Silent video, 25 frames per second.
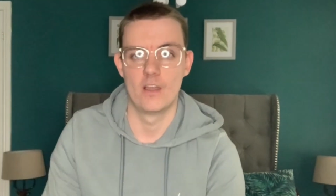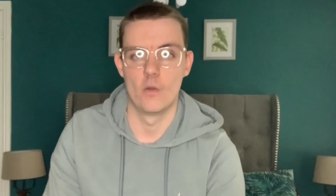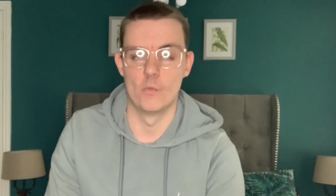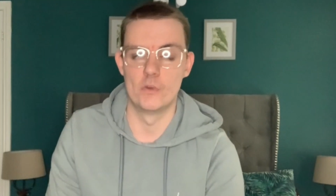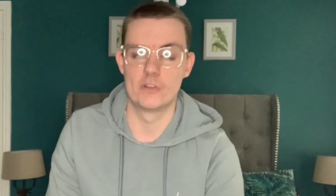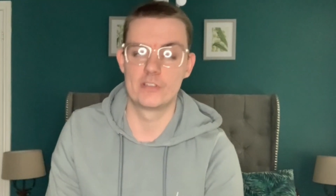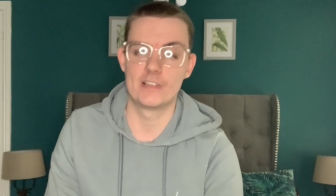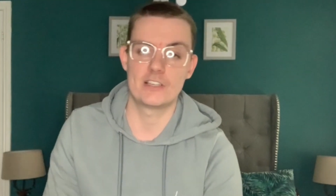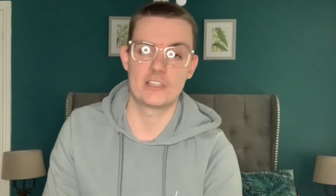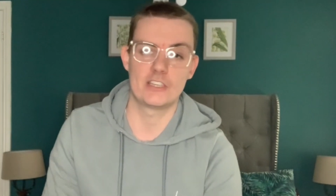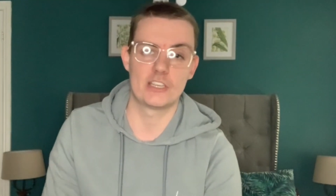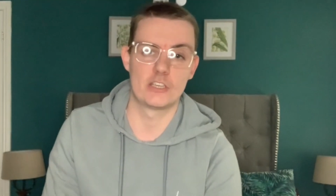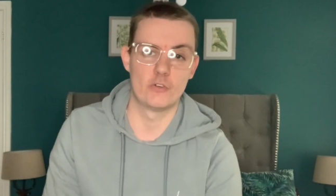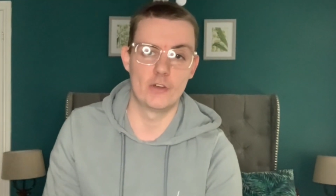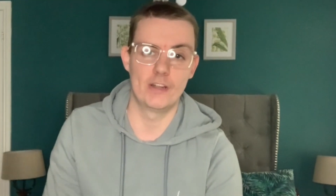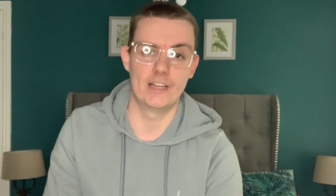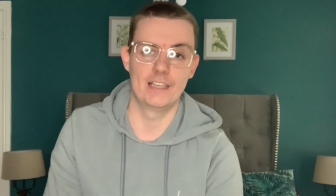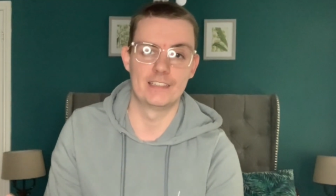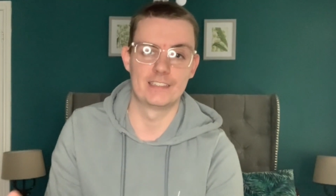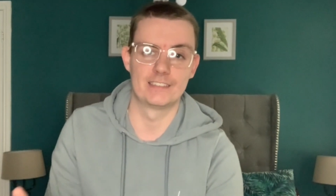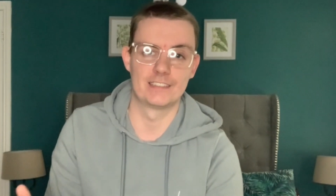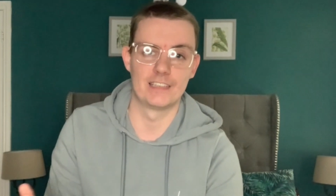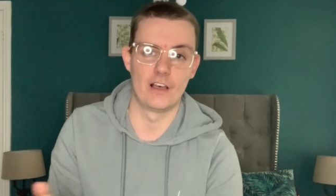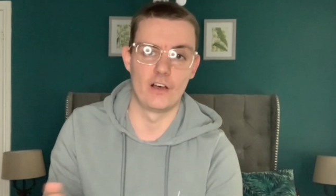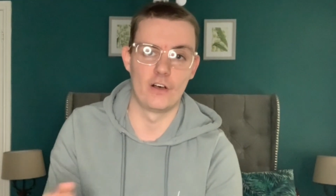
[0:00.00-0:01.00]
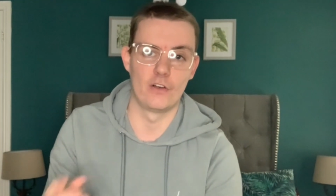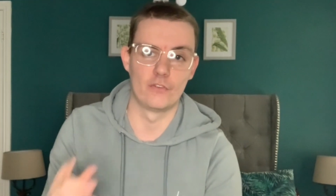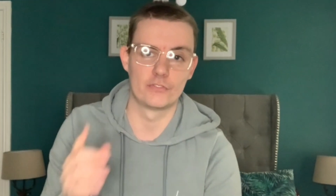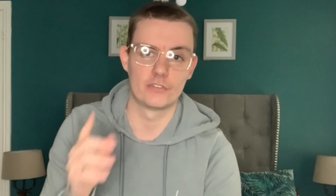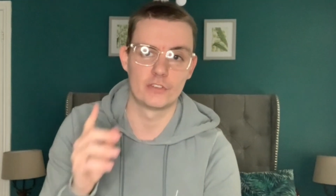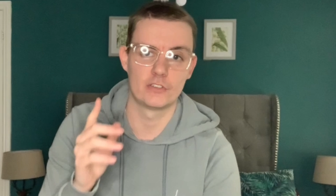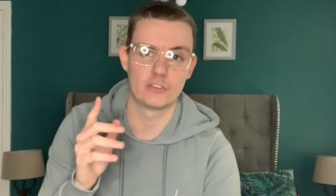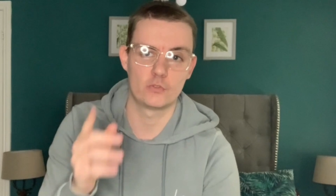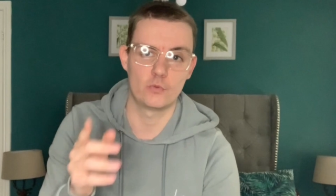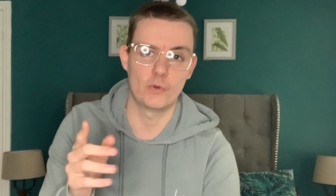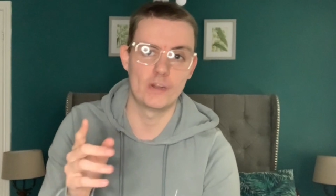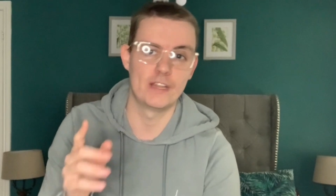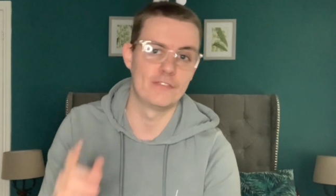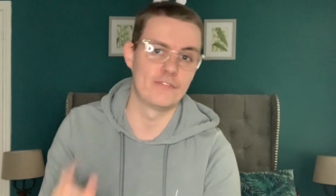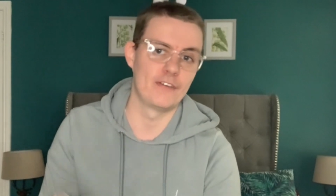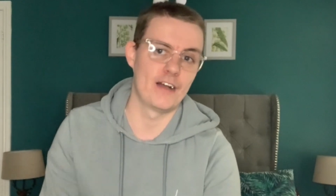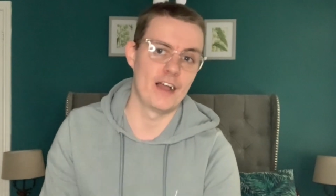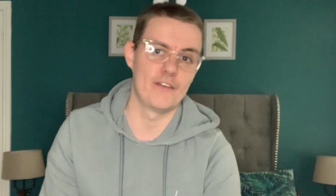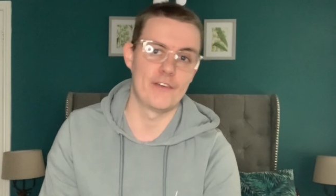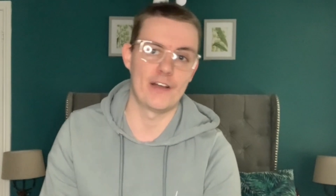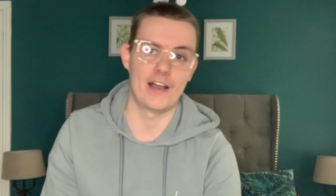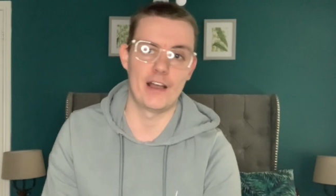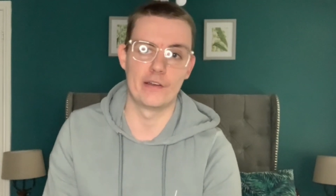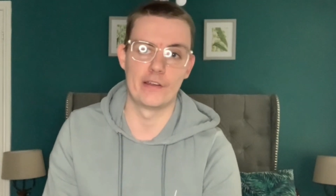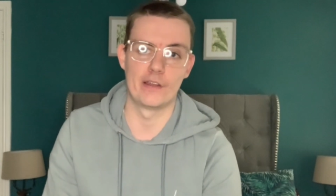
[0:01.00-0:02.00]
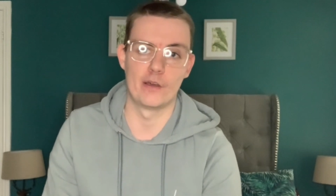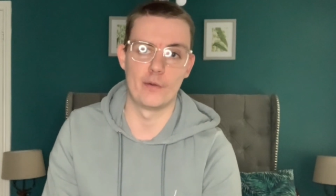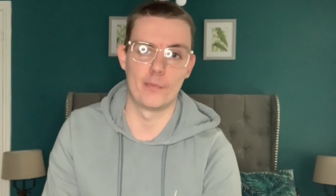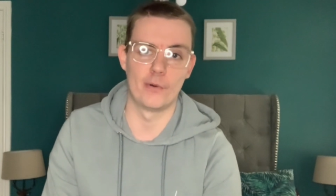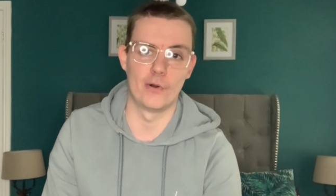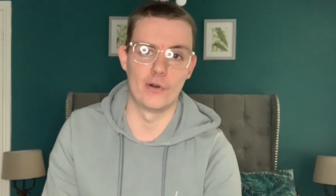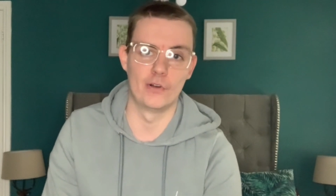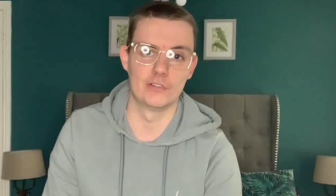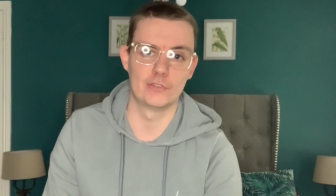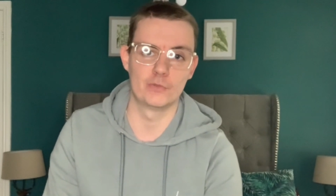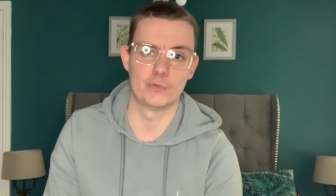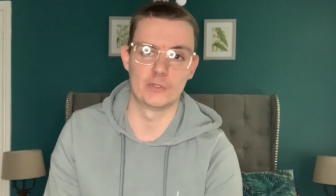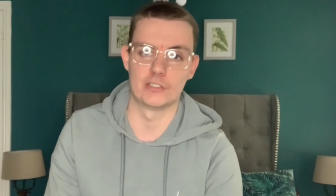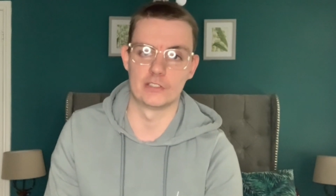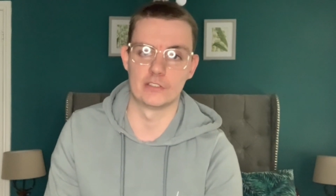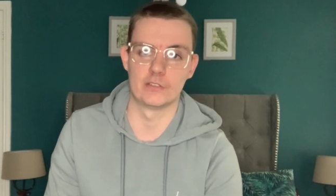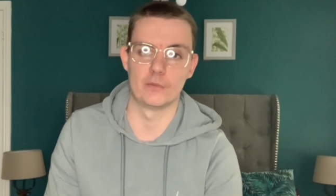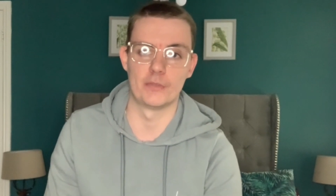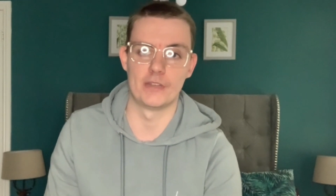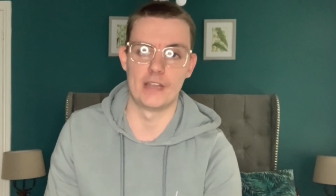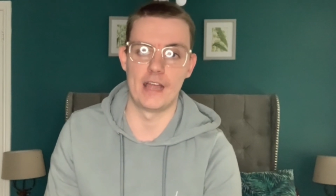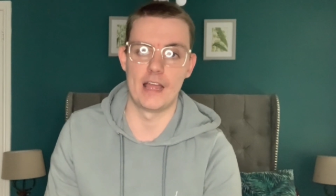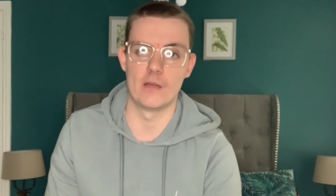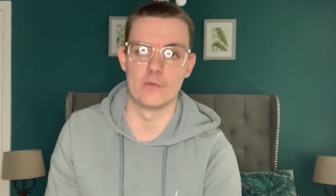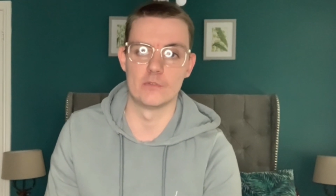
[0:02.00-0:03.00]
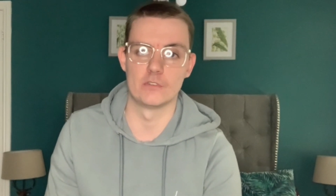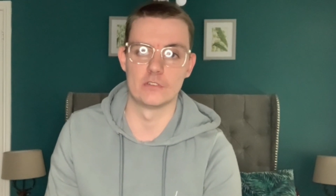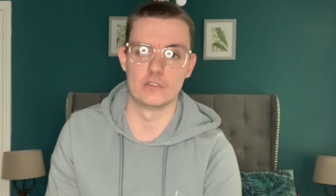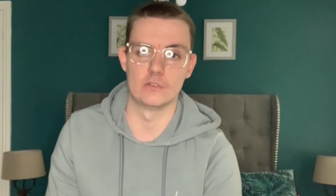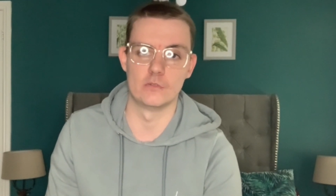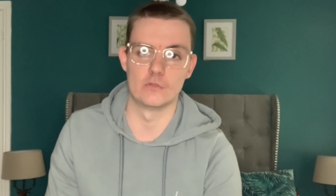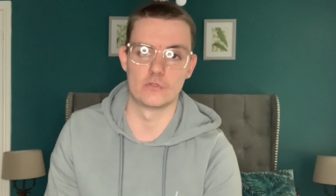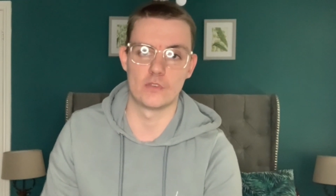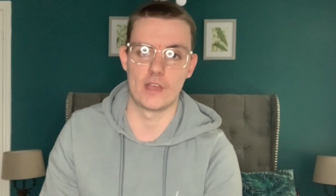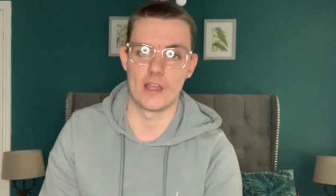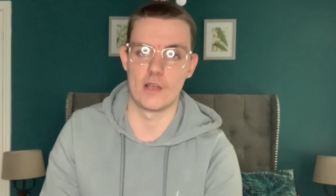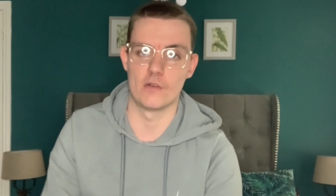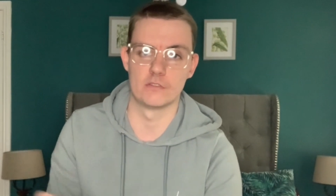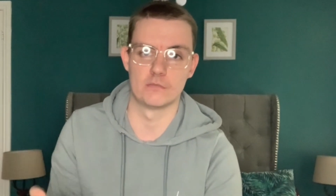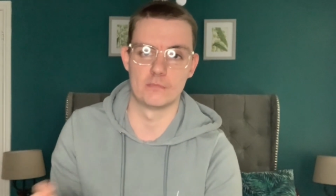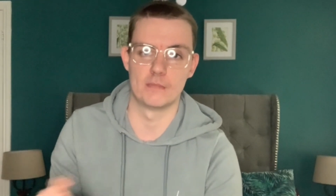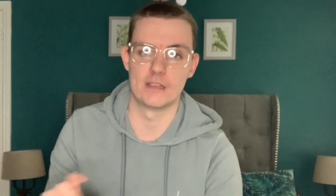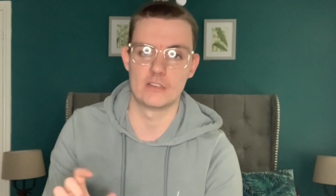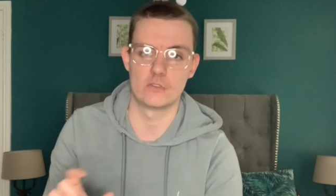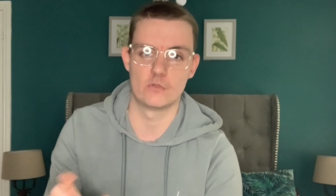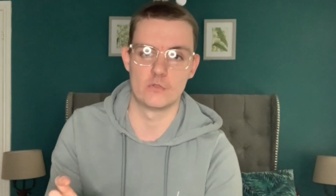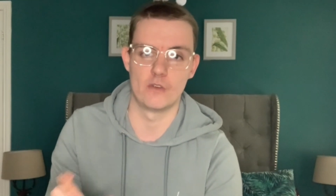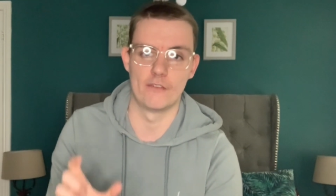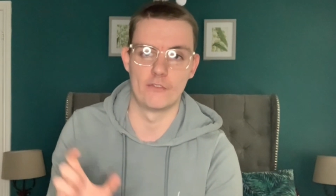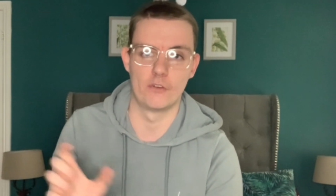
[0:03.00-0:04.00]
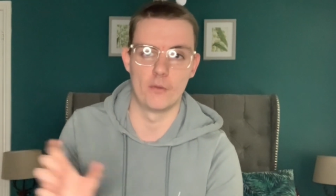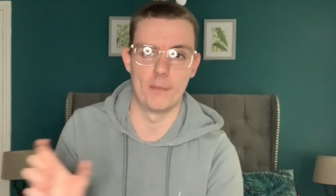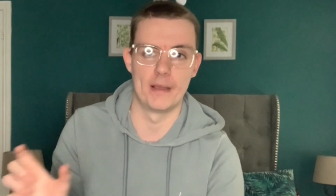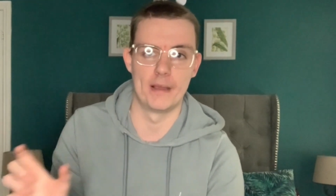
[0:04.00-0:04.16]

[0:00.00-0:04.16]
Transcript: Which actually create yourselves 25 hideout points, which is something I always do, so I always make sure I've got